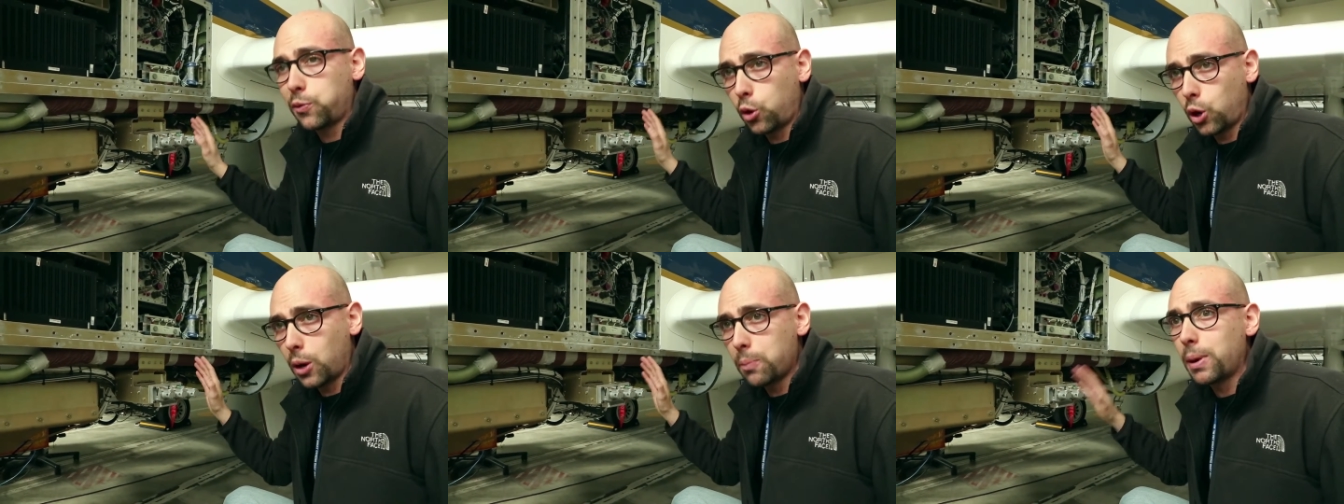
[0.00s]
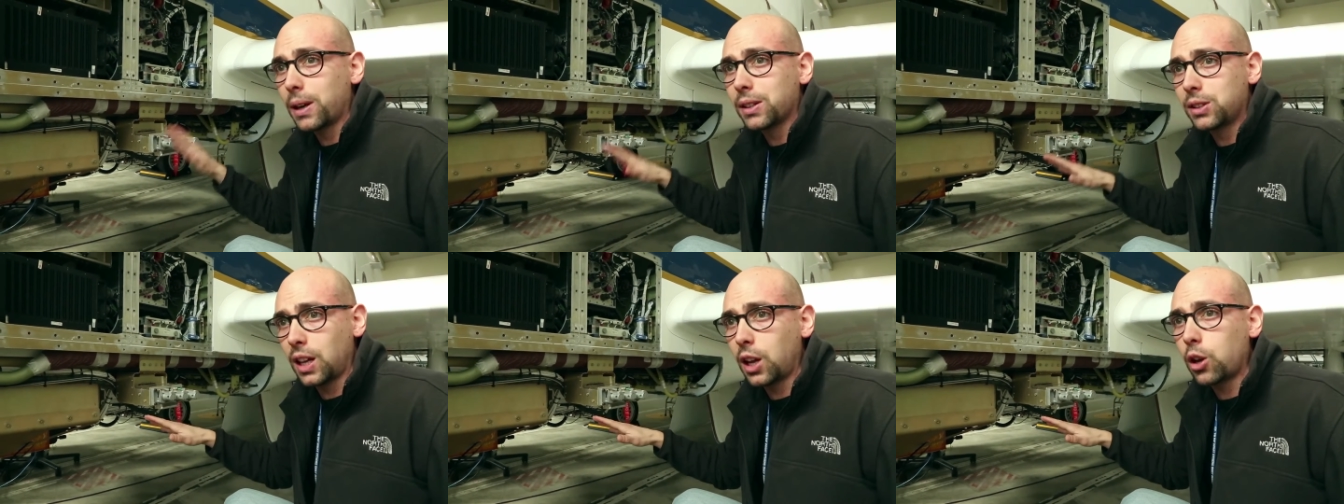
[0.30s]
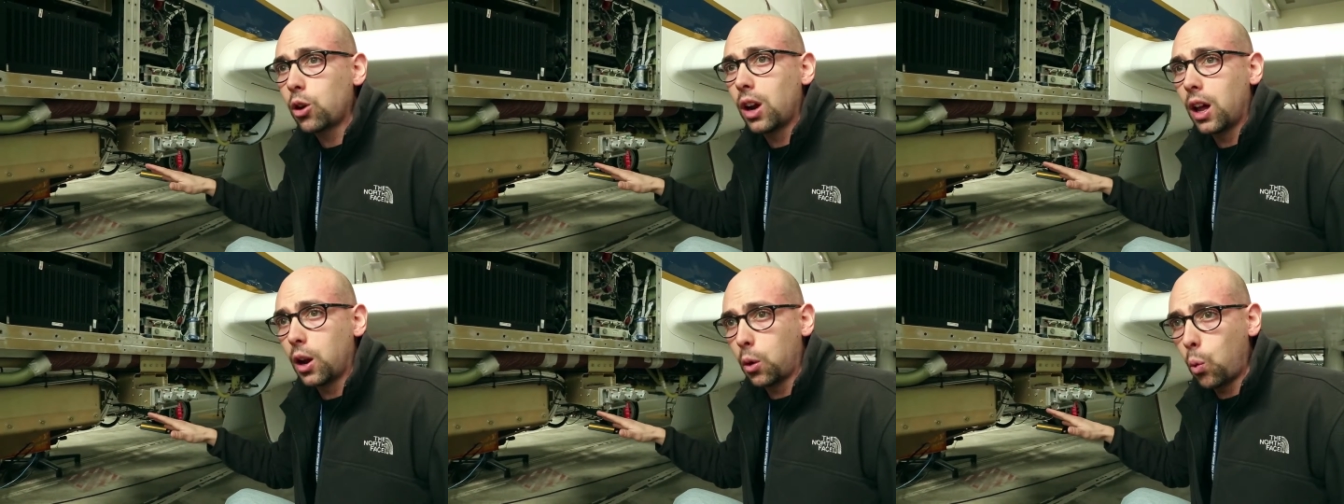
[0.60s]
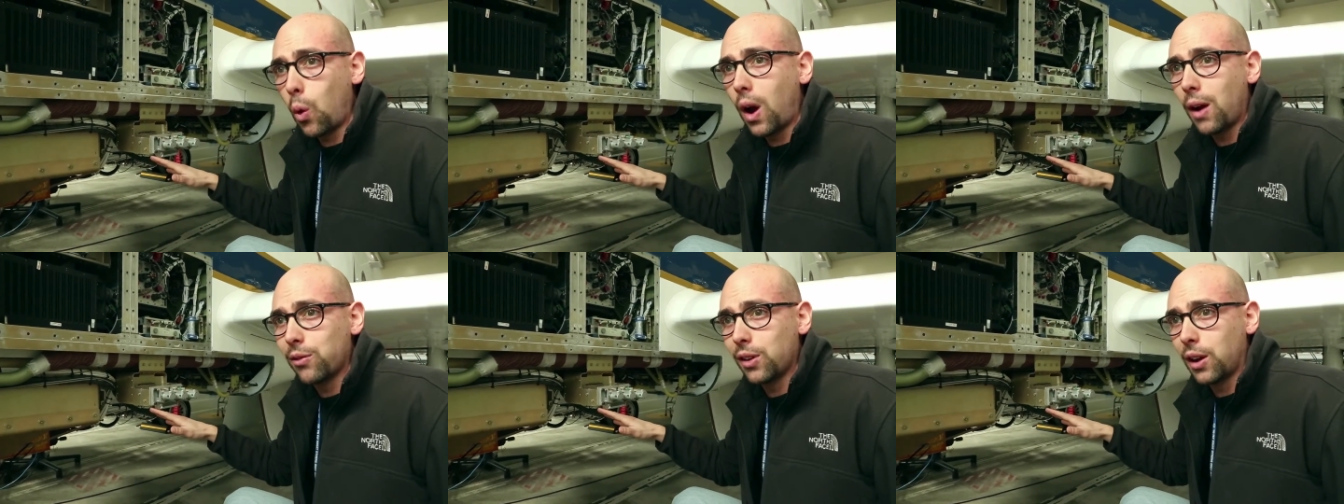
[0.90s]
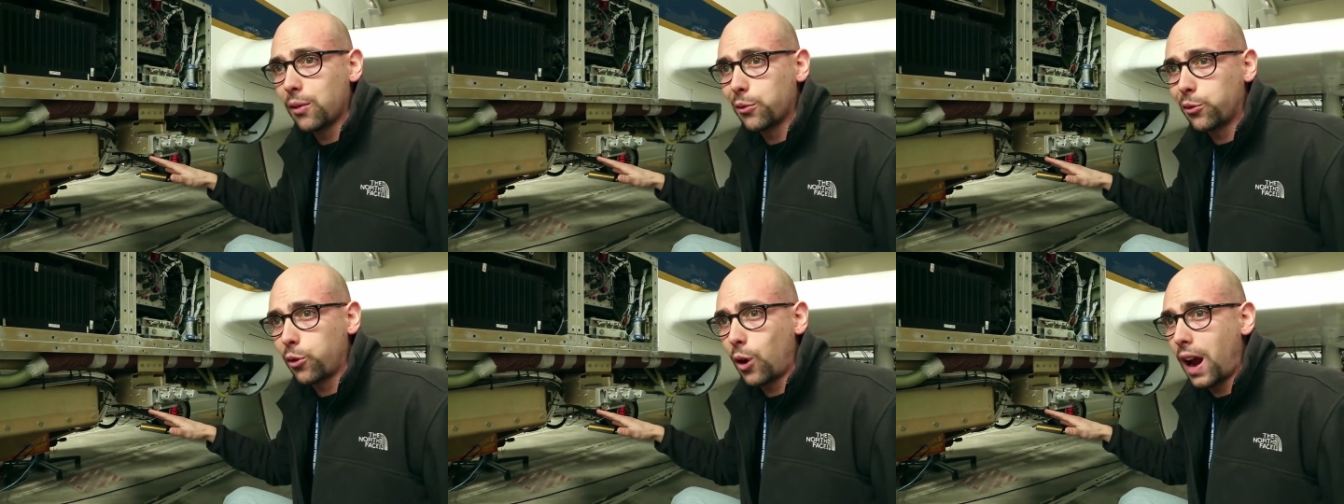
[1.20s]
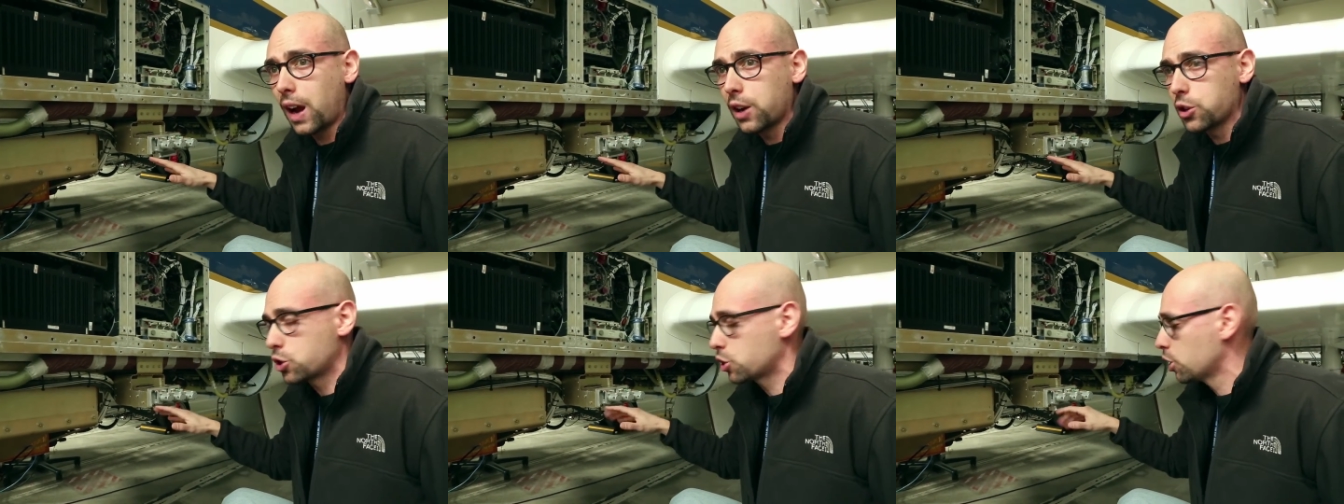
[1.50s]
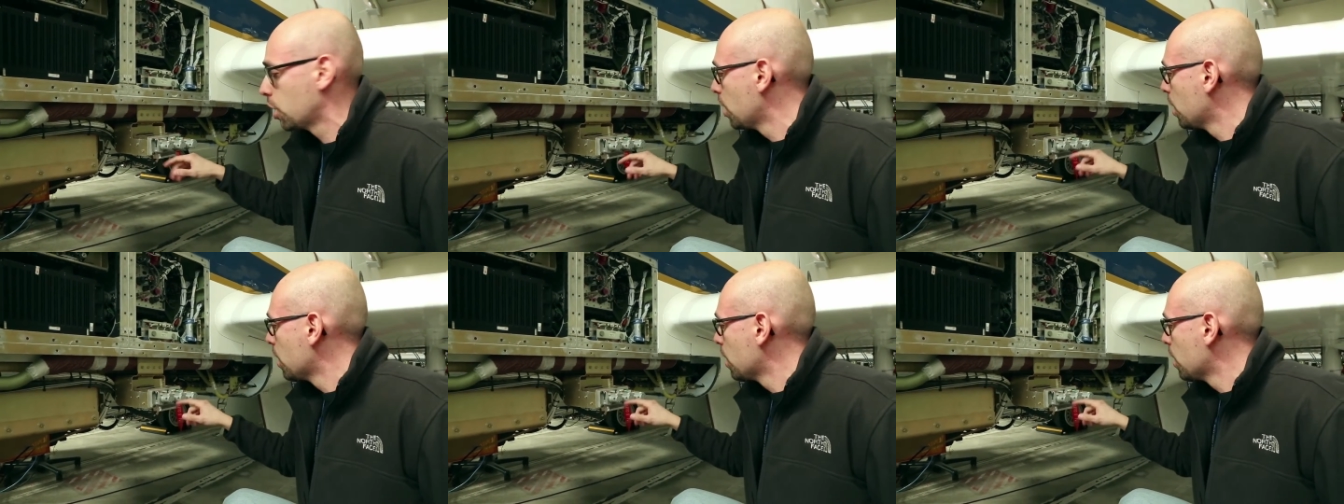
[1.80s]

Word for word: for a particular wavelength range.